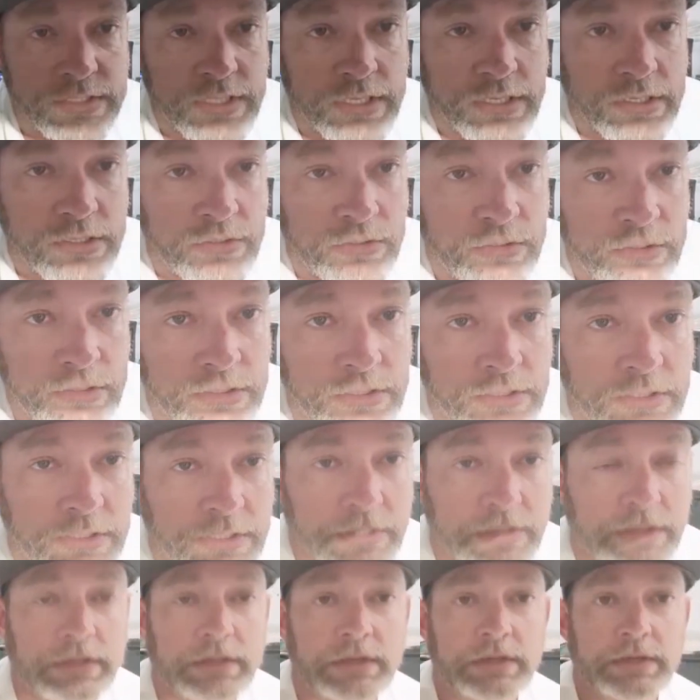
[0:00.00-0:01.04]
on,
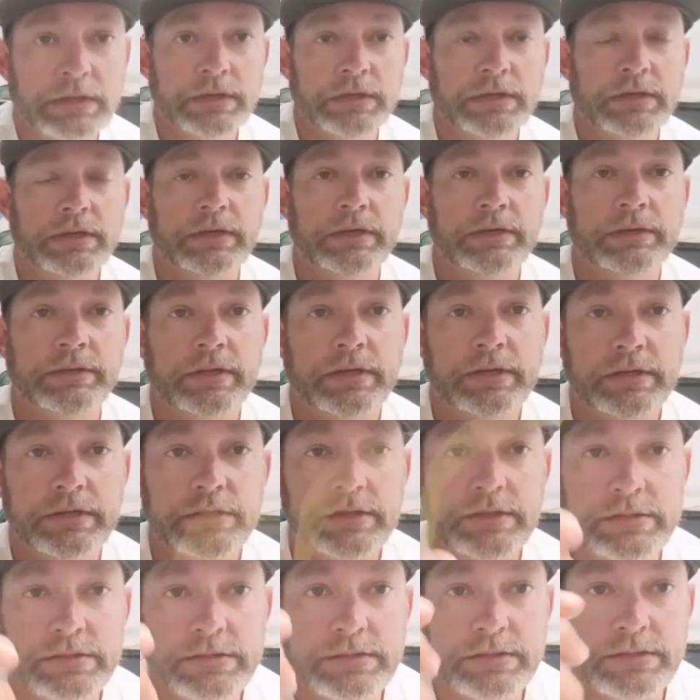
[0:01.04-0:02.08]
and that
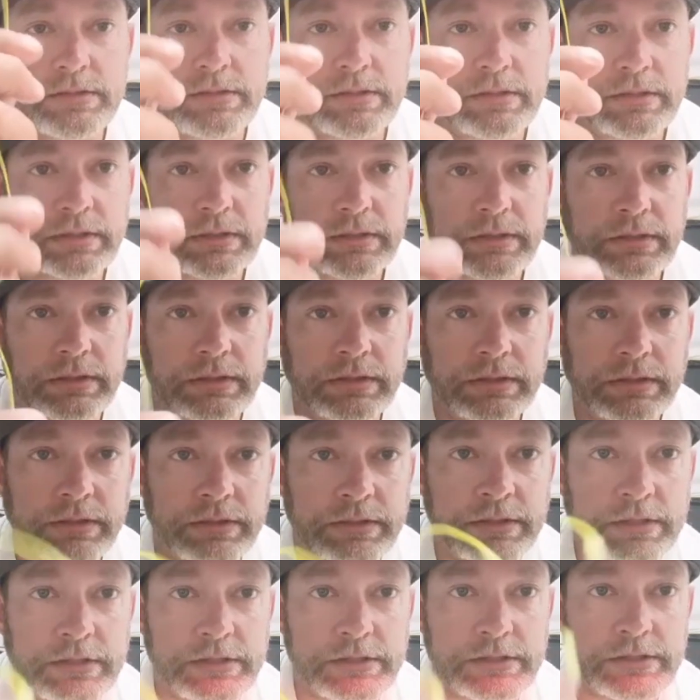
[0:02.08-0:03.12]
is
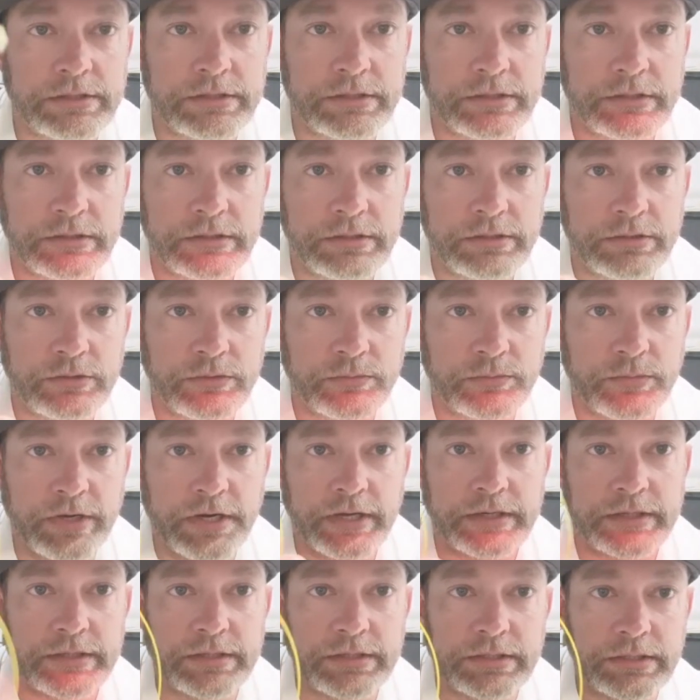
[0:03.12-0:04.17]
connecting your braided
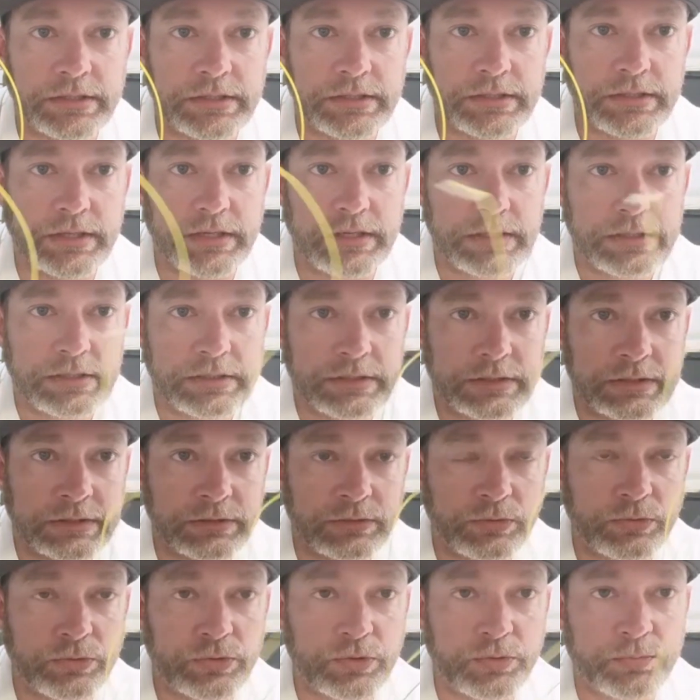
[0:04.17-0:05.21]
leader or your
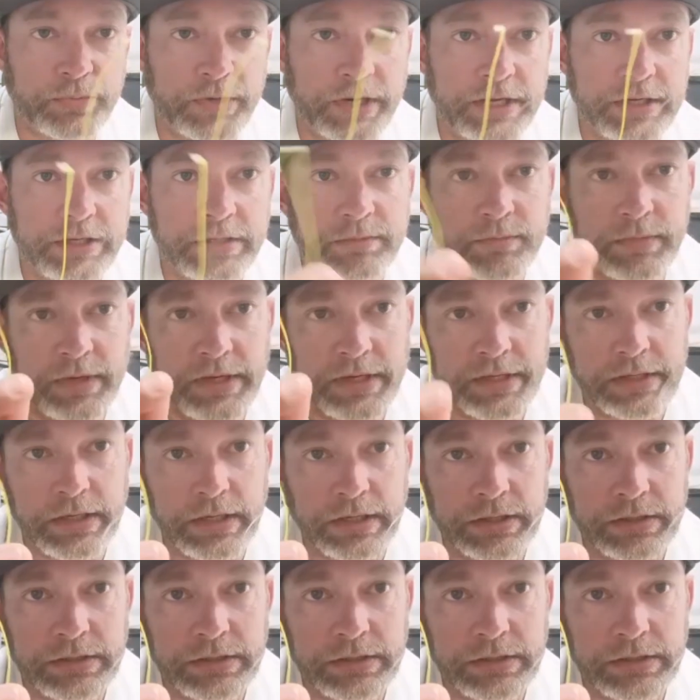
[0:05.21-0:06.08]
braided main line